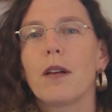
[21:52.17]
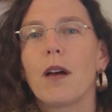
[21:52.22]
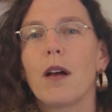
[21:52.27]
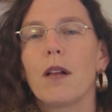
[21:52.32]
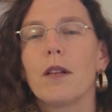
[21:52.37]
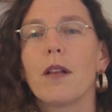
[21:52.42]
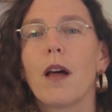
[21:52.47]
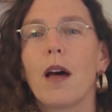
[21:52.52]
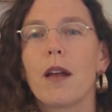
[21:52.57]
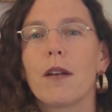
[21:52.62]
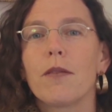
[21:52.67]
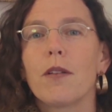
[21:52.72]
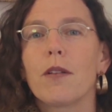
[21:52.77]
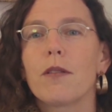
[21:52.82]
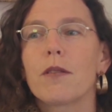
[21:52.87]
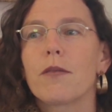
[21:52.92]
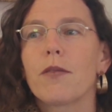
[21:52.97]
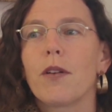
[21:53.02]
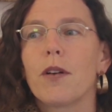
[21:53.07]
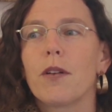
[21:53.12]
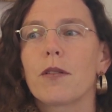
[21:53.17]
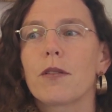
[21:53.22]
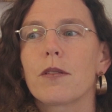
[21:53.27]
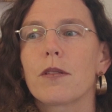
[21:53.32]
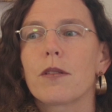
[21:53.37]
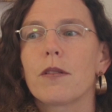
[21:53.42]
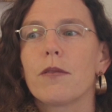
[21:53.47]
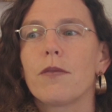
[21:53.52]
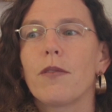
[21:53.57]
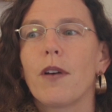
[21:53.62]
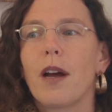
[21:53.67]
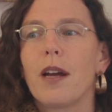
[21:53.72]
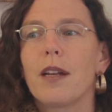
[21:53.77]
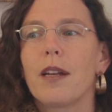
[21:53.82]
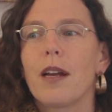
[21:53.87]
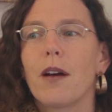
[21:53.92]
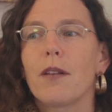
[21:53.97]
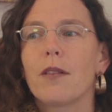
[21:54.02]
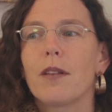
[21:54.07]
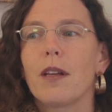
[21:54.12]
A lot of those folks find
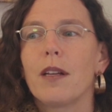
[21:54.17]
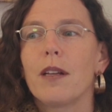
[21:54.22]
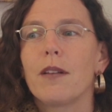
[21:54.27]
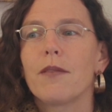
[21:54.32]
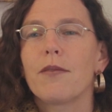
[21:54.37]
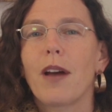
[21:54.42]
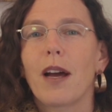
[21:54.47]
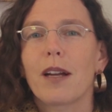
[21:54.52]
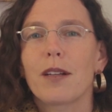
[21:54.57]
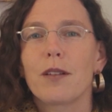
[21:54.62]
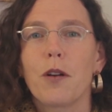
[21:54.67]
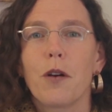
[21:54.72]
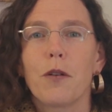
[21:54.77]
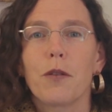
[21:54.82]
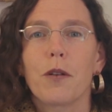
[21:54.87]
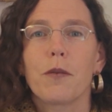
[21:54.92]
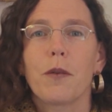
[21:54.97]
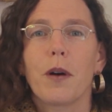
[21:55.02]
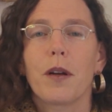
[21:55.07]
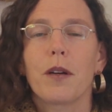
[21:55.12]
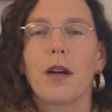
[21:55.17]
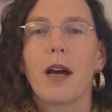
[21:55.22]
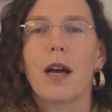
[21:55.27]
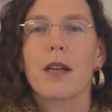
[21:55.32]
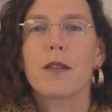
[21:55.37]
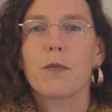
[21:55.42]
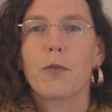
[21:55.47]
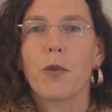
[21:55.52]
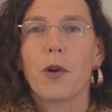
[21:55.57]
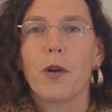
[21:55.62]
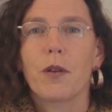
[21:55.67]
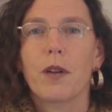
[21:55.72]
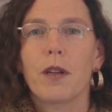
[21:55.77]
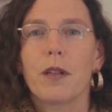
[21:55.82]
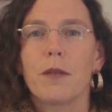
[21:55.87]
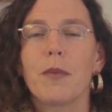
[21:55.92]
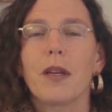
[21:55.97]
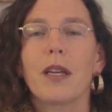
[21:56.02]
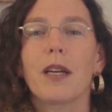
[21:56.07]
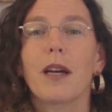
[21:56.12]
out that, in fact, no, their water hasn't
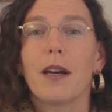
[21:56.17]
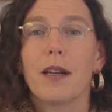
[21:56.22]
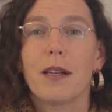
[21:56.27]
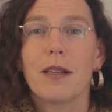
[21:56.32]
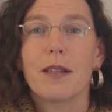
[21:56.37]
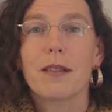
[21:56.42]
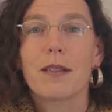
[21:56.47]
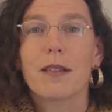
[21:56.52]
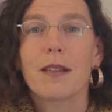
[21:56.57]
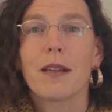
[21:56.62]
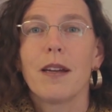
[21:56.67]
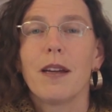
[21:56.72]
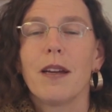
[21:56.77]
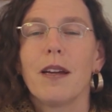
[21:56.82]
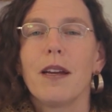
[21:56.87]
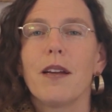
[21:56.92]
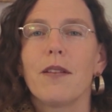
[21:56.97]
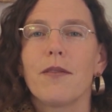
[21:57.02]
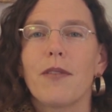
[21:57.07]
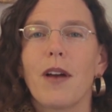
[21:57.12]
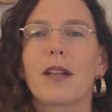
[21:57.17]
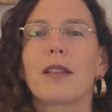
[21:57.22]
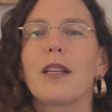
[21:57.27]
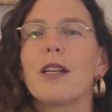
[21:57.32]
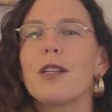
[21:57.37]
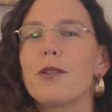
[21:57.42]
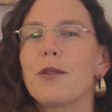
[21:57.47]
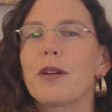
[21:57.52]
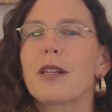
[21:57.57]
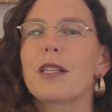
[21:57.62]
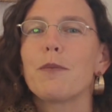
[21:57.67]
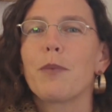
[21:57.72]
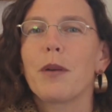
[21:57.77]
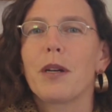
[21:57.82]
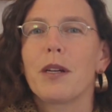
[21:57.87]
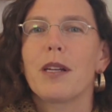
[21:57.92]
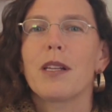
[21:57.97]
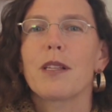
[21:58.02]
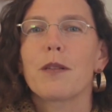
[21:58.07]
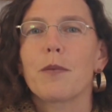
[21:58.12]
broken because, in fact, they do
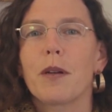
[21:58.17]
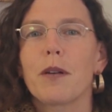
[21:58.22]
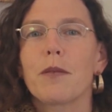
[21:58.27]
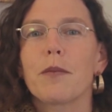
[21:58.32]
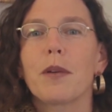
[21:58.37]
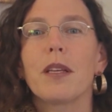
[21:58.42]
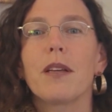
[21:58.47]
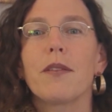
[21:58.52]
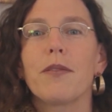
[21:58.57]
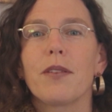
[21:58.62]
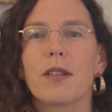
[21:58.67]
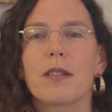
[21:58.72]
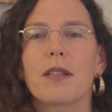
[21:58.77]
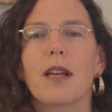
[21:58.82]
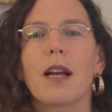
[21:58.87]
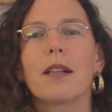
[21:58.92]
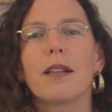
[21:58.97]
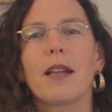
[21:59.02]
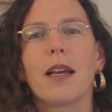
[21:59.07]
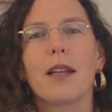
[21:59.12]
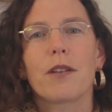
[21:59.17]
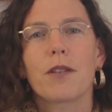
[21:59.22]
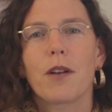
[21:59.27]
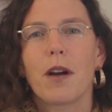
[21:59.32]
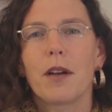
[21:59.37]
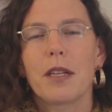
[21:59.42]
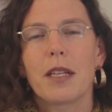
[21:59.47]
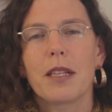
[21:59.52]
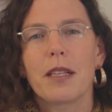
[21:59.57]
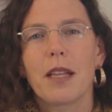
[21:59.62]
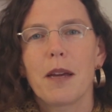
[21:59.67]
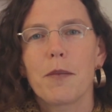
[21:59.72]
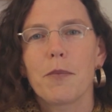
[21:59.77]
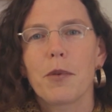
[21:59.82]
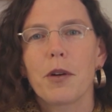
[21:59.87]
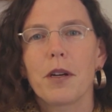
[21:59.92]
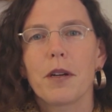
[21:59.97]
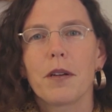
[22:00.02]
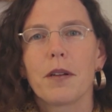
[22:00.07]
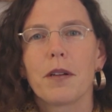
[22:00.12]
experience what it really feels like later on in
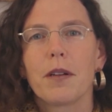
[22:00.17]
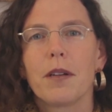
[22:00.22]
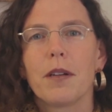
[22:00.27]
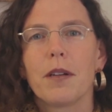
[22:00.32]
labor.